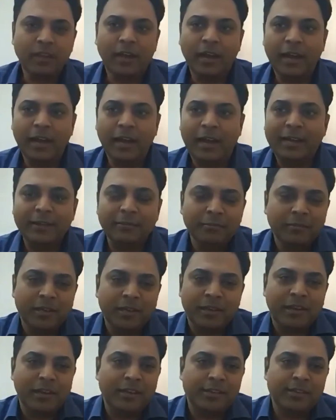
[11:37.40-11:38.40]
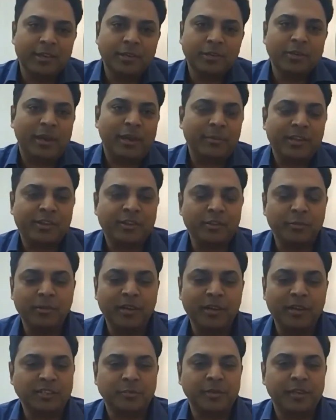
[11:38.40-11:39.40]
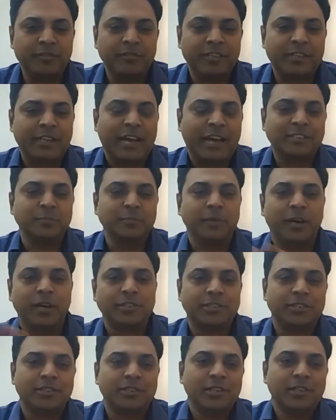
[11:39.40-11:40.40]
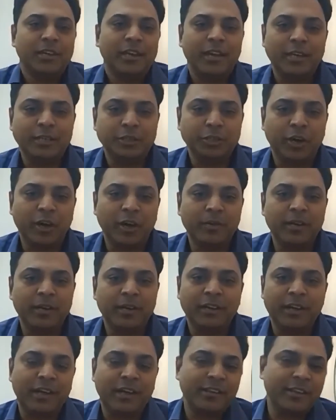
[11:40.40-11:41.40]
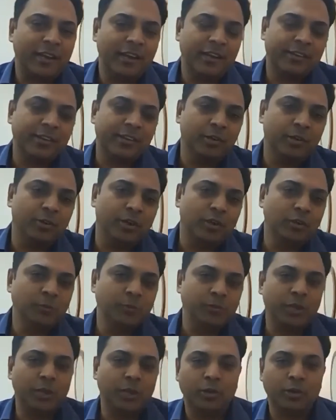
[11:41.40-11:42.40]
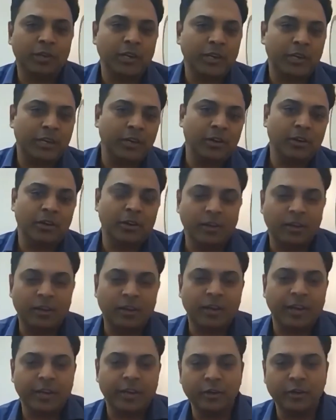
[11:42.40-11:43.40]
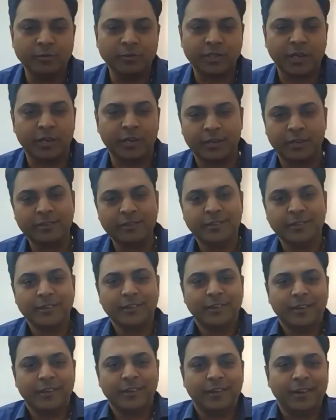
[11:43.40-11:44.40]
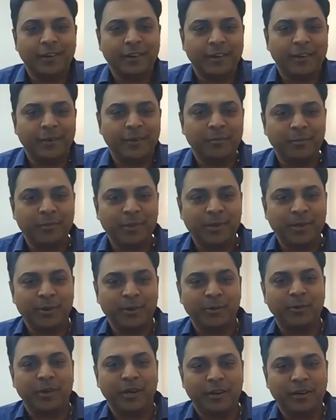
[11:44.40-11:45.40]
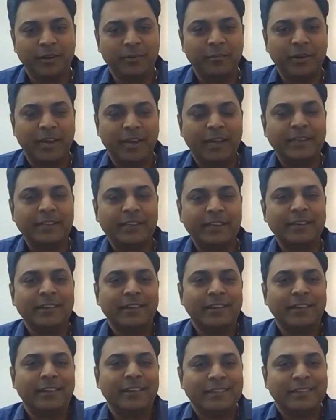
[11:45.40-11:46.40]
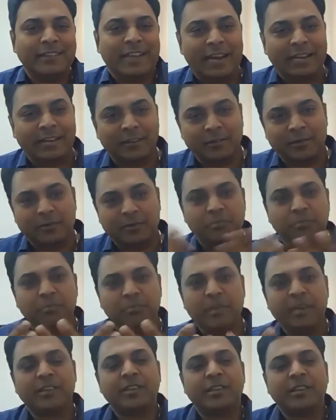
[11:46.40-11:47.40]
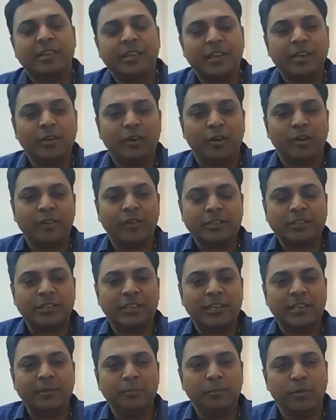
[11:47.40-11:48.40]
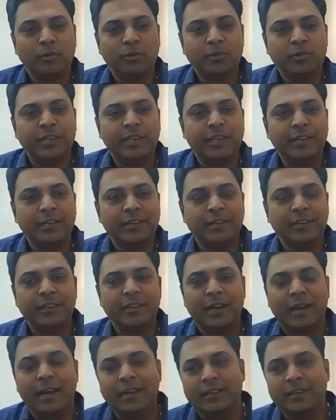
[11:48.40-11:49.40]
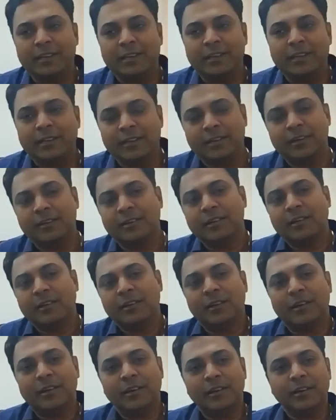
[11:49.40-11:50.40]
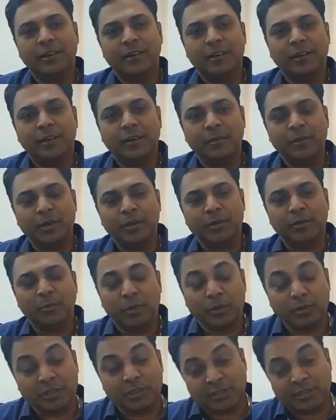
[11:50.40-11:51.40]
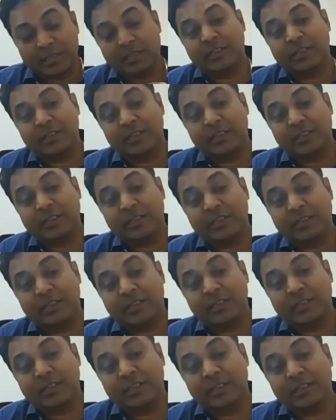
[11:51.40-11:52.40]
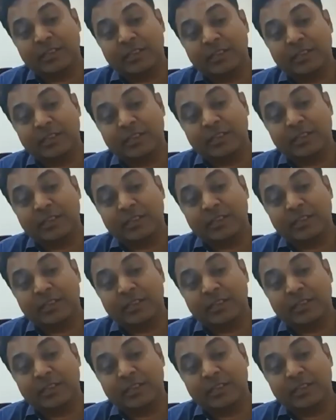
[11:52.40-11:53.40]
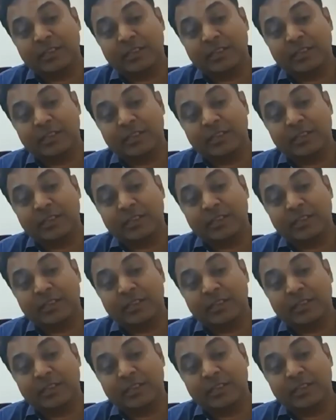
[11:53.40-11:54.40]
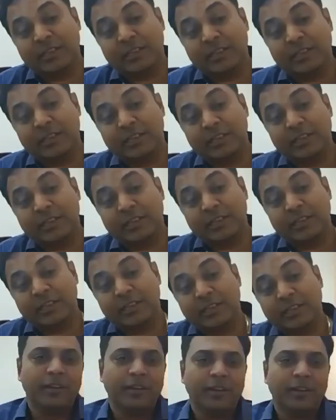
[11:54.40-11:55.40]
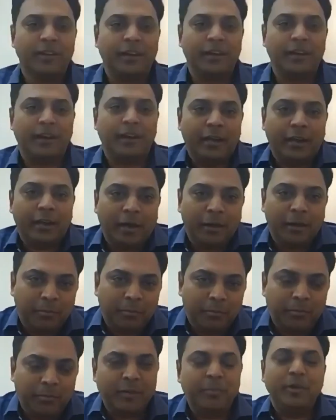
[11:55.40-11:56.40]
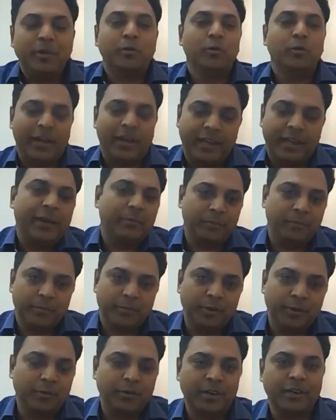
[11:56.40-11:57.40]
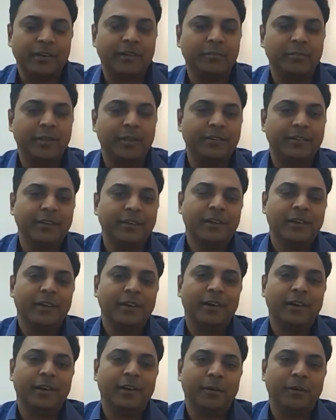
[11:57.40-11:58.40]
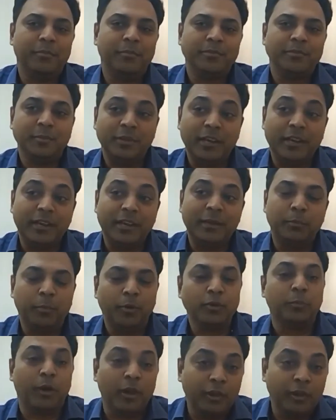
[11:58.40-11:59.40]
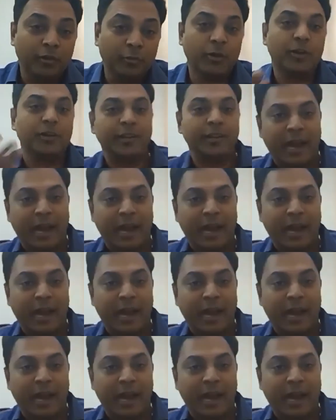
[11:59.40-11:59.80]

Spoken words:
I listen to MS Subbulakshmi with as much enjoyment as I listen to Anup Jalota or Hari Om Sharan. And I think that mixing of actually both the Indian and the both the North and South Indian, I think, has made me made me who I am. I mean, similarly, both Bollywood and